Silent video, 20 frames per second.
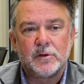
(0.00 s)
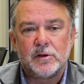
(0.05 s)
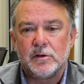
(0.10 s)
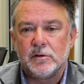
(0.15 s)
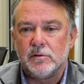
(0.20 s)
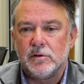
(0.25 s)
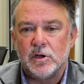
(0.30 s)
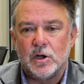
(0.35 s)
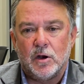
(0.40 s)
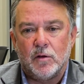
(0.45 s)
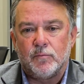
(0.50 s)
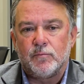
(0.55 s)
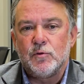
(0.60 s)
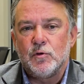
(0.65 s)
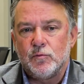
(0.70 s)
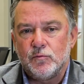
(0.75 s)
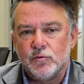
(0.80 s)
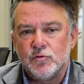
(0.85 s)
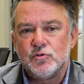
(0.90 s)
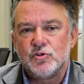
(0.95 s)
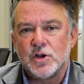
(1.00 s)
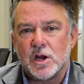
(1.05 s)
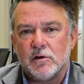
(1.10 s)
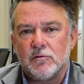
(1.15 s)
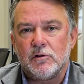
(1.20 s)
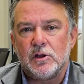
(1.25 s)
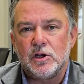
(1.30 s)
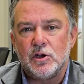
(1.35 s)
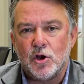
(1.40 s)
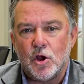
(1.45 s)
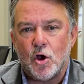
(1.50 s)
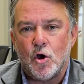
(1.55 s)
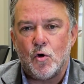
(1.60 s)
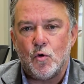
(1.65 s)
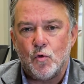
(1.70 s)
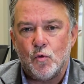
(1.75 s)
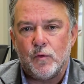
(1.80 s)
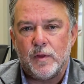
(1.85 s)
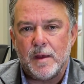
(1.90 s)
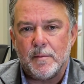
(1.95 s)
you generally know
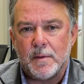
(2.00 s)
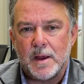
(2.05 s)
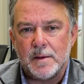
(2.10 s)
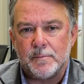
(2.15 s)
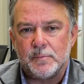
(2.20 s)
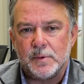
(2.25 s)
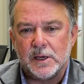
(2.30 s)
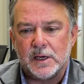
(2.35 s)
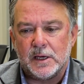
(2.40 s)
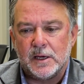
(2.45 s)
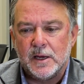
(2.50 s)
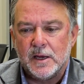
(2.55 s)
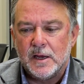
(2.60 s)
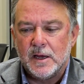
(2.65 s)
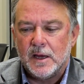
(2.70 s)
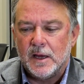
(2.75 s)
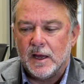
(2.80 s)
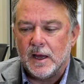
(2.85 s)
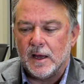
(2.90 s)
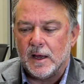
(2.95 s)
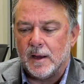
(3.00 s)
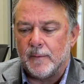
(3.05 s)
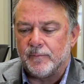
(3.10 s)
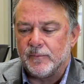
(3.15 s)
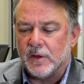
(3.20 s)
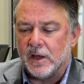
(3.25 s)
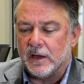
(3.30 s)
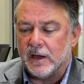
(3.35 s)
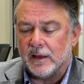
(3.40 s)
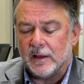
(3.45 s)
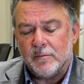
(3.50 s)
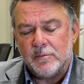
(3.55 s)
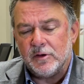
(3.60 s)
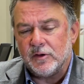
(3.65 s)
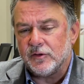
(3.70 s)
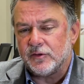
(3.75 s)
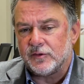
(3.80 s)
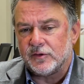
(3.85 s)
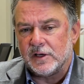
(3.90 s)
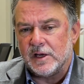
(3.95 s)
who they might be. And let me
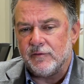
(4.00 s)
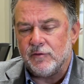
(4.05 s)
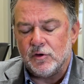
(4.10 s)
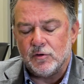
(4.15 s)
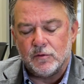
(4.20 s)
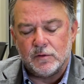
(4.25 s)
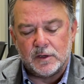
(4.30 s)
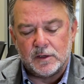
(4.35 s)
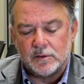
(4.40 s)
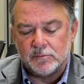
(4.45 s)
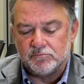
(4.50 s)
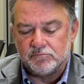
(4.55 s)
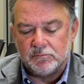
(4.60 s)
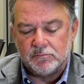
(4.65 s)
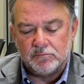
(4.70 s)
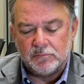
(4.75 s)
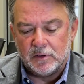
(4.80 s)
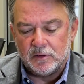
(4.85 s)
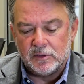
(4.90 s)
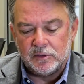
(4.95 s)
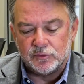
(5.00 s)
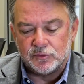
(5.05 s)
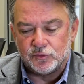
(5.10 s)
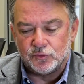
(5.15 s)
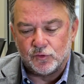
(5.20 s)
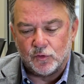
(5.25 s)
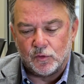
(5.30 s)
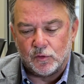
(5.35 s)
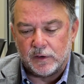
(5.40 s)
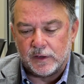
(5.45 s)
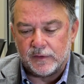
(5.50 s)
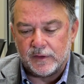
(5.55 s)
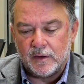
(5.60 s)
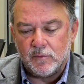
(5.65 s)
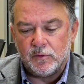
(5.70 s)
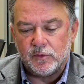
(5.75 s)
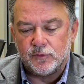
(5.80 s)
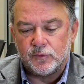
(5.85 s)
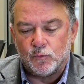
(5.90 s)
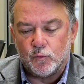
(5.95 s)
just give you a little story. There
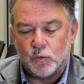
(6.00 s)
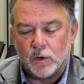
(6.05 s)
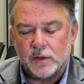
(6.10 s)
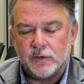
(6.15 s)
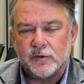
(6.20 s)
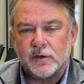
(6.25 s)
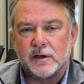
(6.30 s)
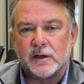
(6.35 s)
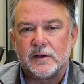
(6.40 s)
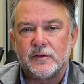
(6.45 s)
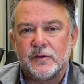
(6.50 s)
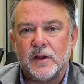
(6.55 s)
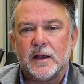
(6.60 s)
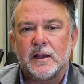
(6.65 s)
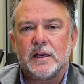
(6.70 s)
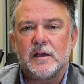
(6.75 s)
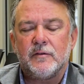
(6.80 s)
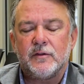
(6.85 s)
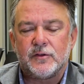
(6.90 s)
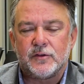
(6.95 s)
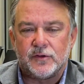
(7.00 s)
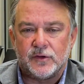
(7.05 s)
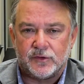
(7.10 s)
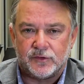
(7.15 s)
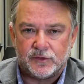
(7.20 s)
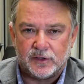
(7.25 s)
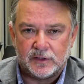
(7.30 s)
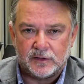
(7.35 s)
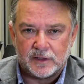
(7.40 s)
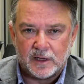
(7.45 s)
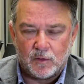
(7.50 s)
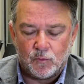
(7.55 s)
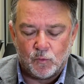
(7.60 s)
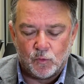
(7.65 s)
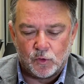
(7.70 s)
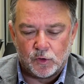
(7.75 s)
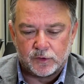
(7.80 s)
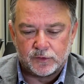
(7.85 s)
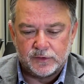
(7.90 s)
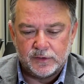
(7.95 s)
was once an executive assistant that
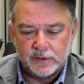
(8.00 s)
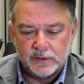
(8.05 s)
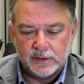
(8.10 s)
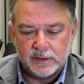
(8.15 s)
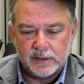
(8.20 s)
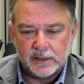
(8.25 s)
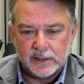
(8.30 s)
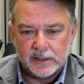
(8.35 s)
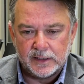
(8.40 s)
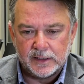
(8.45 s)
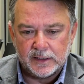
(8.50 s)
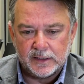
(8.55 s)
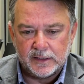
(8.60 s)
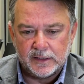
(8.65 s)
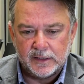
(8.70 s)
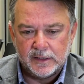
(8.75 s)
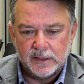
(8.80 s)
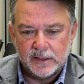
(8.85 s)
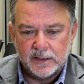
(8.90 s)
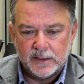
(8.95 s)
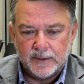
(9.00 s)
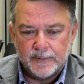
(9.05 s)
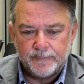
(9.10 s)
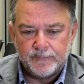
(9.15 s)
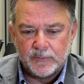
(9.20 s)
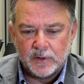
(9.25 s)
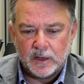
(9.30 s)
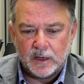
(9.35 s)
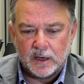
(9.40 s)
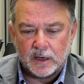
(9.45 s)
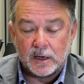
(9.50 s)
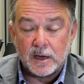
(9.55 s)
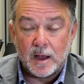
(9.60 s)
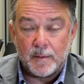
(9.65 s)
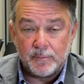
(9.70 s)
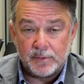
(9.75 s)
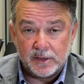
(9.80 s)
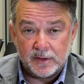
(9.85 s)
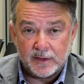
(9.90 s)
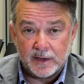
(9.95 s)
worked in a
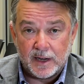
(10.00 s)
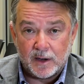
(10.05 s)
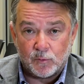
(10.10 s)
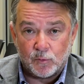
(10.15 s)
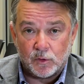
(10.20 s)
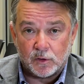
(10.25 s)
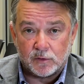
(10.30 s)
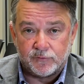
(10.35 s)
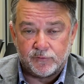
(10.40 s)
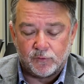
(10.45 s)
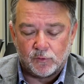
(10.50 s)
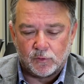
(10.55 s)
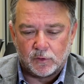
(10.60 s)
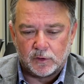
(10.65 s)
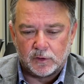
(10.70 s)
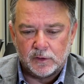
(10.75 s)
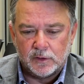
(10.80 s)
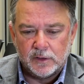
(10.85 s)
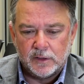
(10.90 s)
company that I worked for.